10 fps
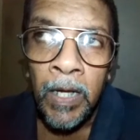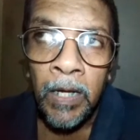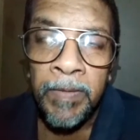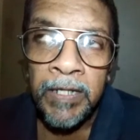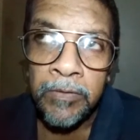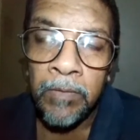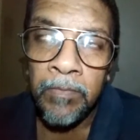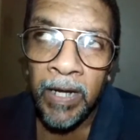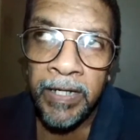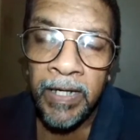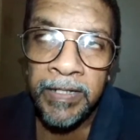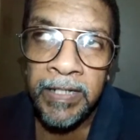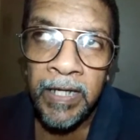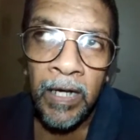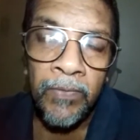based on my
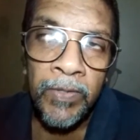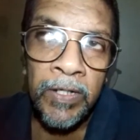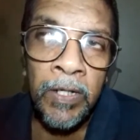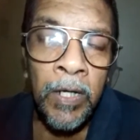idea of a